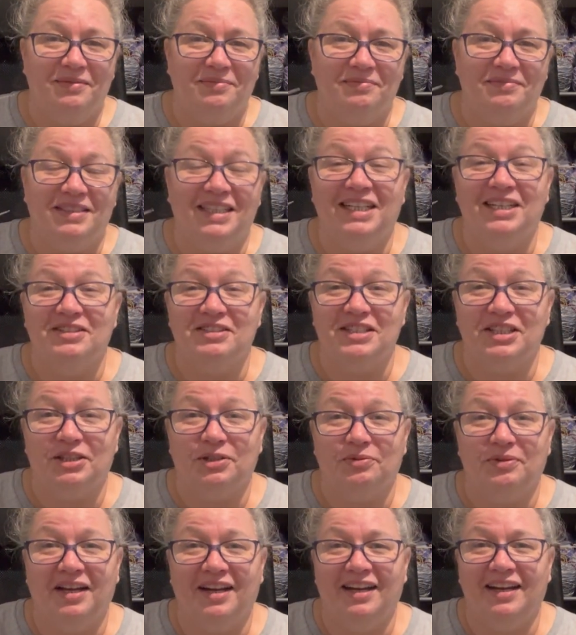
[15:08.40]
Needles at the
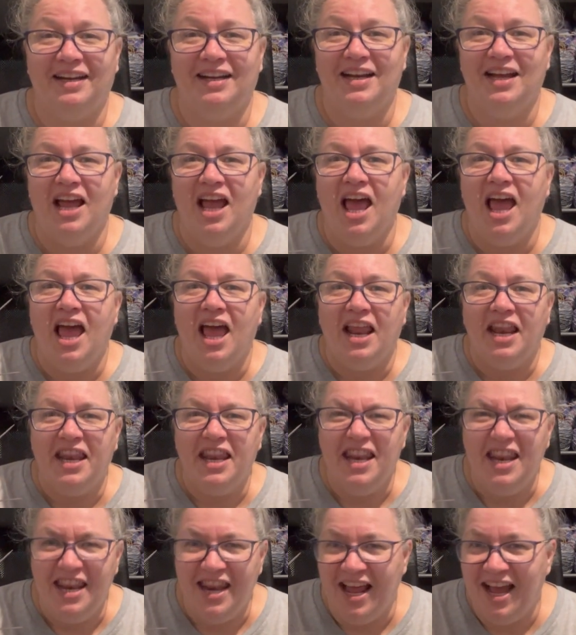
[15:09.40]
Ready,
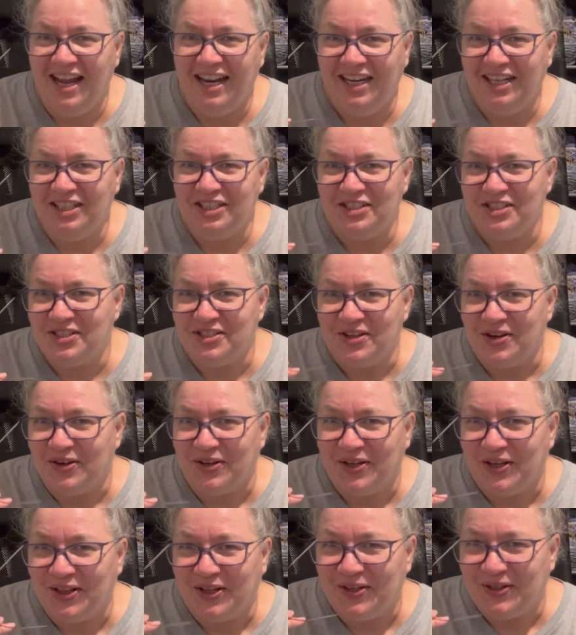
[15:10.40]
9-inch
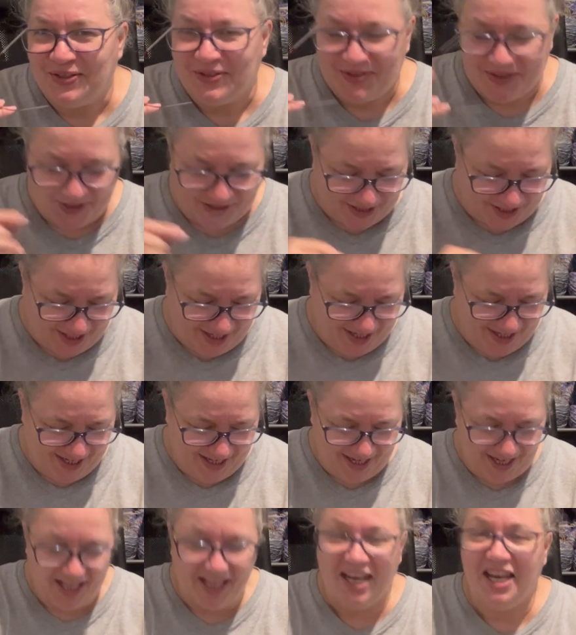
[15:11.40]
circulars.
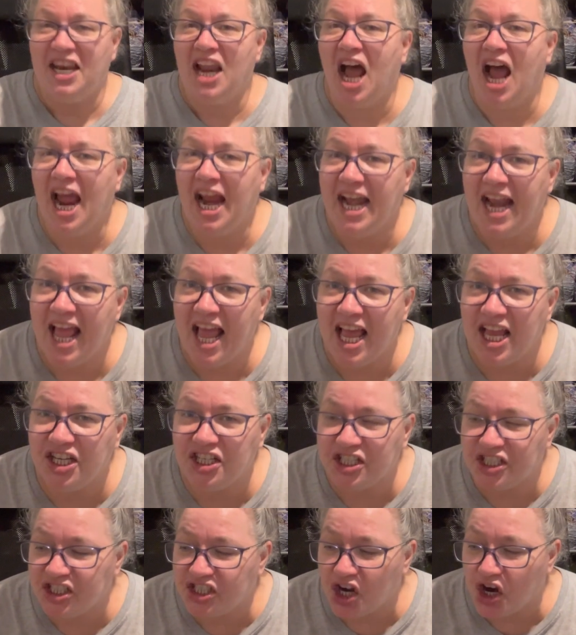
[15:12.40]
9-inch
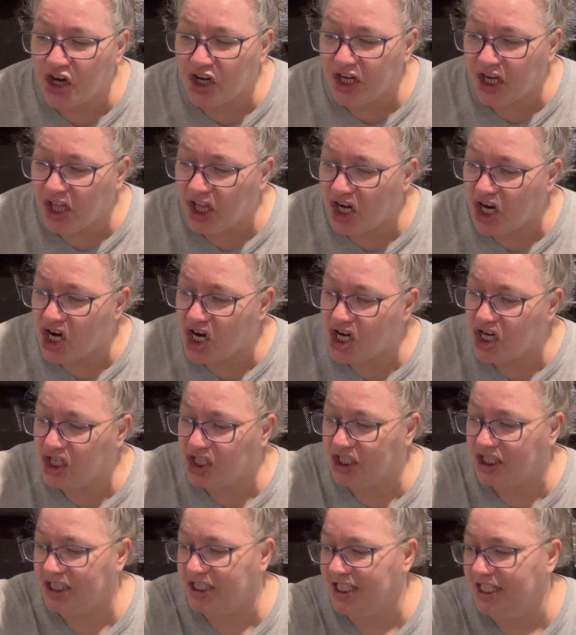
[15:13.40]

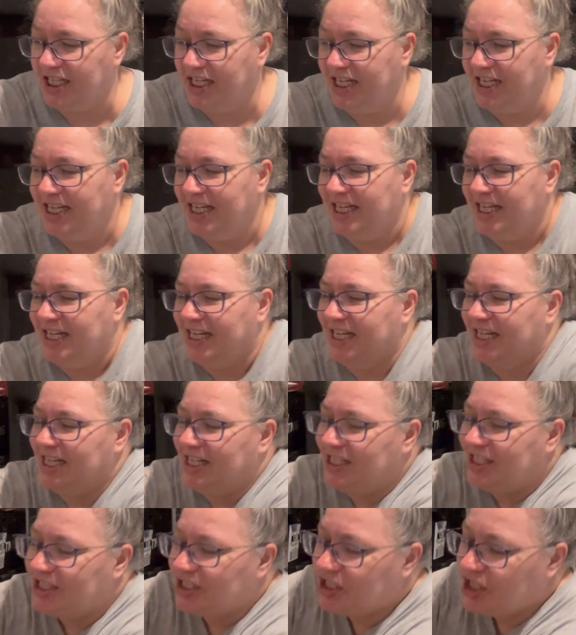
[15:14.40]
circulars.
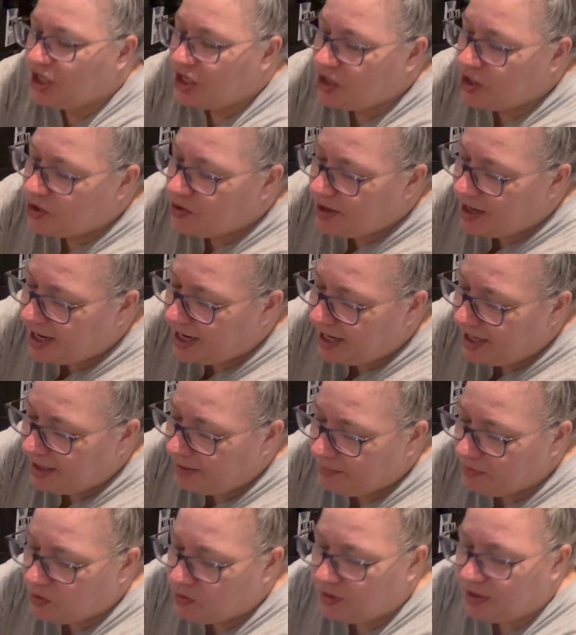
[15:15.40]
So I
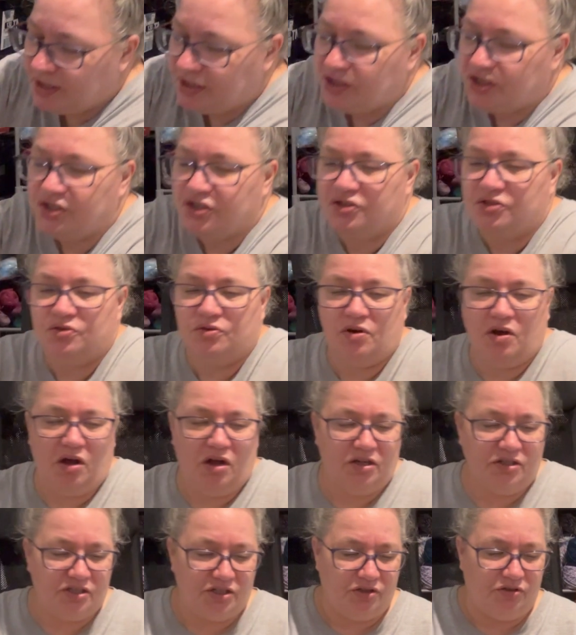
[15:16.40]
am going to
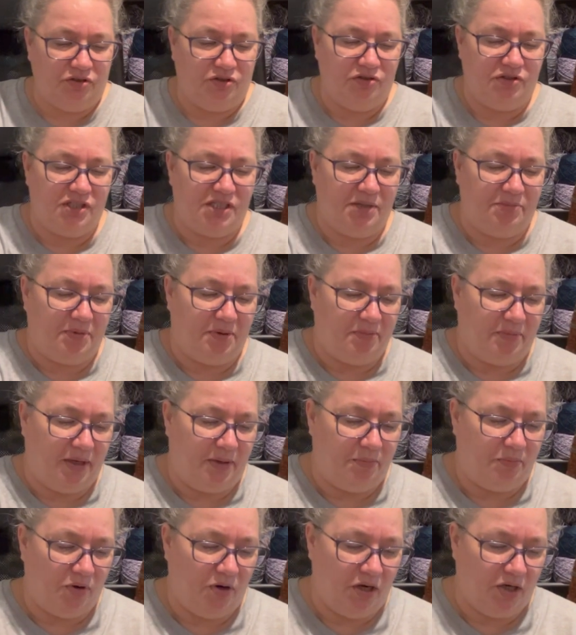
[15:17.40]
also use some of my
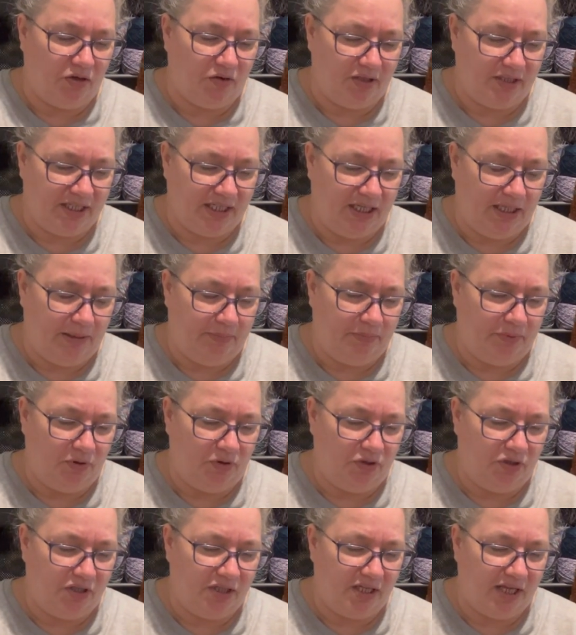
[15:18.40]
progress
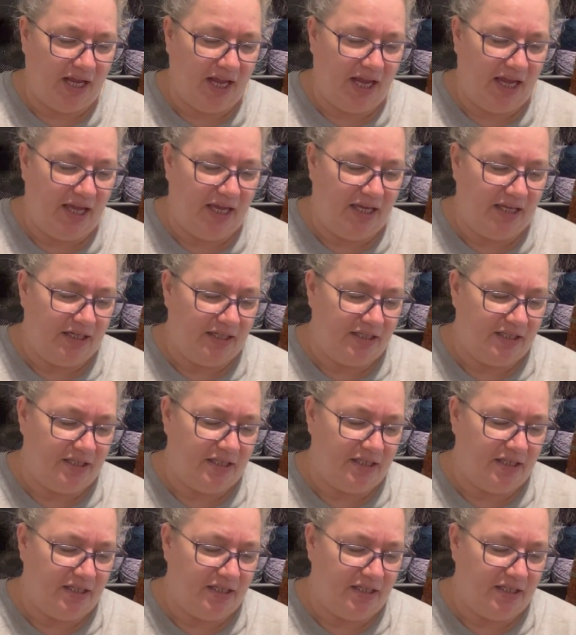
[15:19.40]
keepers, and